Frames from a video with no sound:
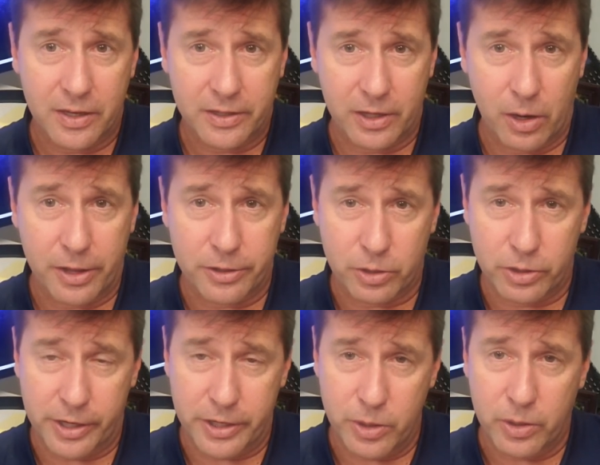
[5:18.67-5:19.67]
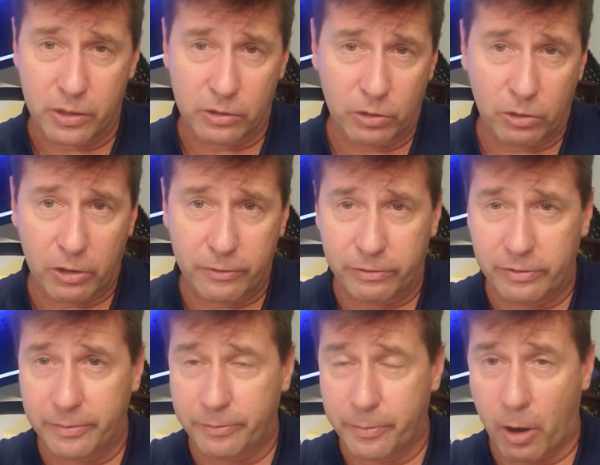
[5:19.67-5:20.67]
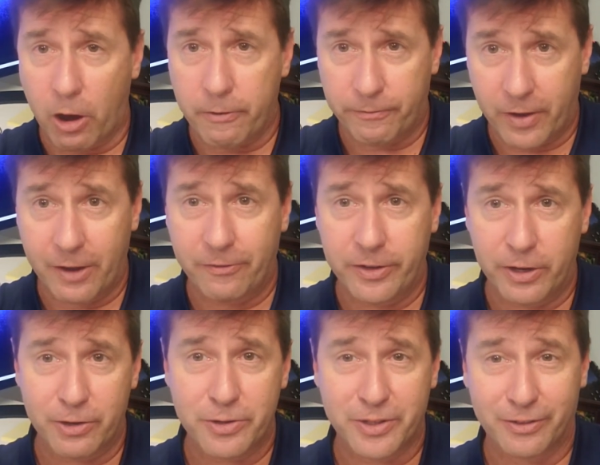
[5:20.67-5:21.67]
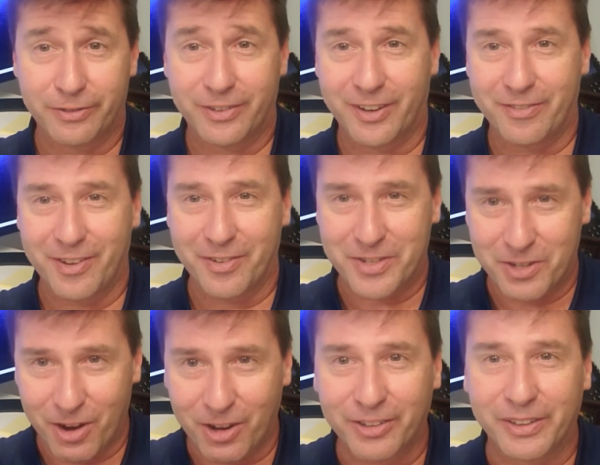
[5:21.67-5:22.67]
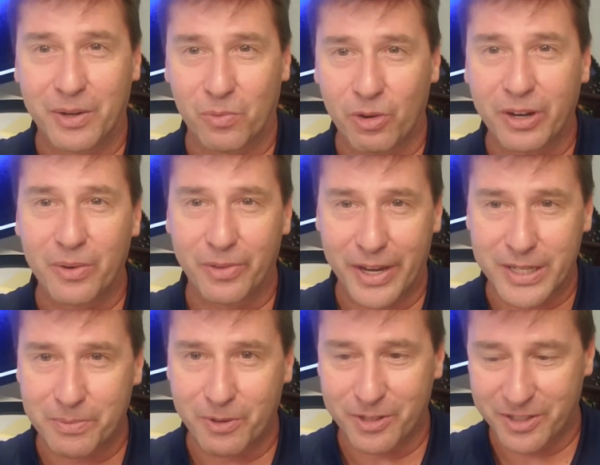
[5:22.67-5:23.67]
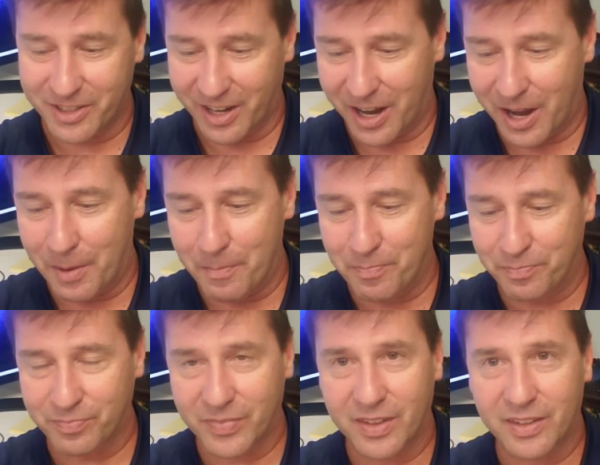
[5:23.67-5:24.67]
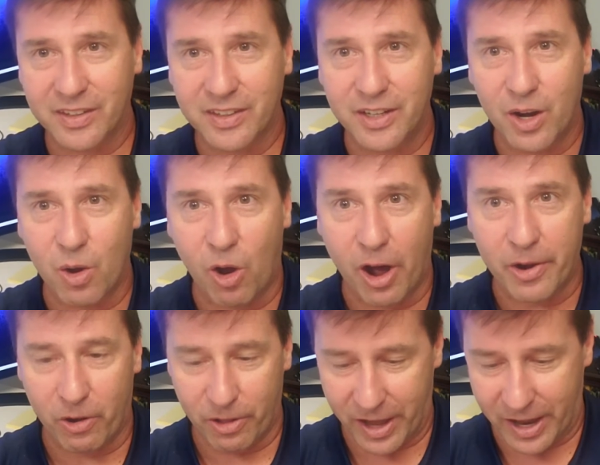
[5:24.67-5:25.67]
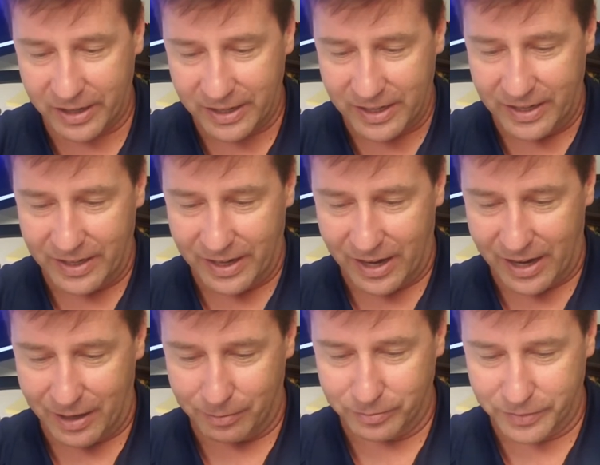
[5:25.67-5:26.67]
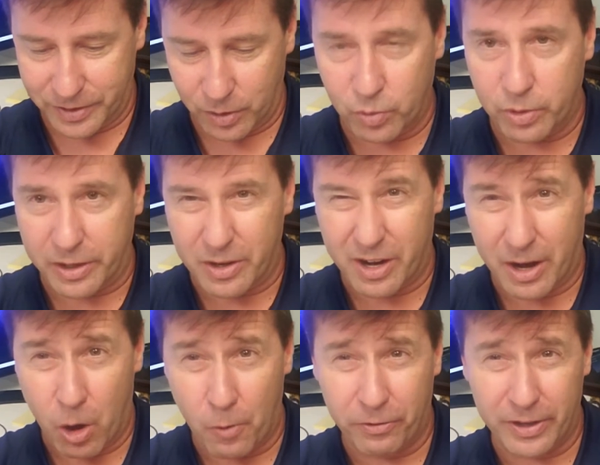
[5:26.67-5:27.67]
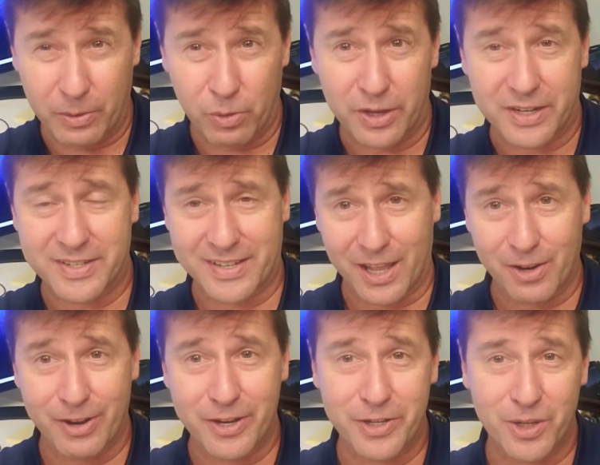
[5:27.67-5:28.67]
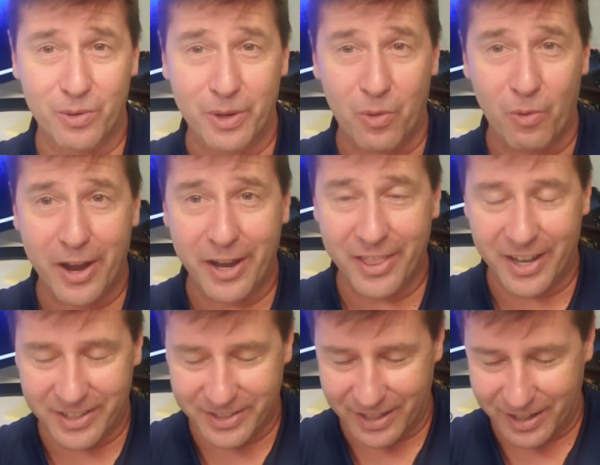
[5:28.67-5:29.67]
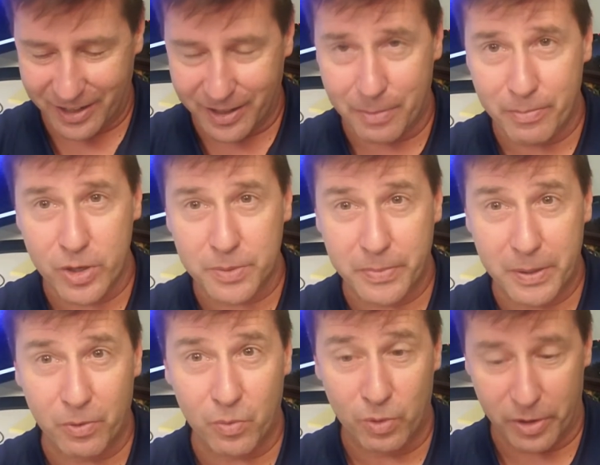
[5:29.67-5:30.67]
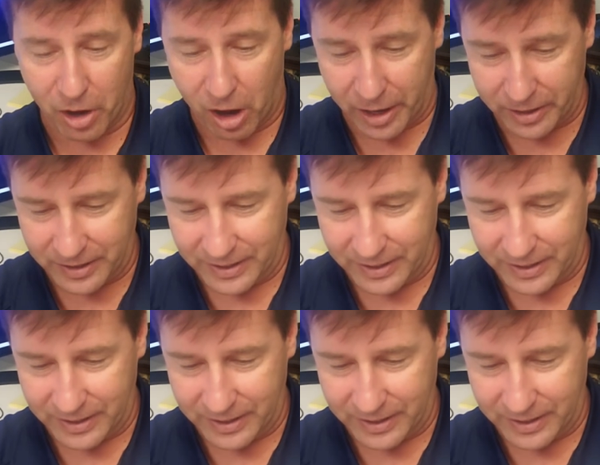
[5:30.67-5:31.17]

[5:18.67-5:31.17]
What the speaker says: and so that you can learn from our 5 years of struggling and working with experts, on all that. So hopefully we'll accelerate you in a way that most people will not.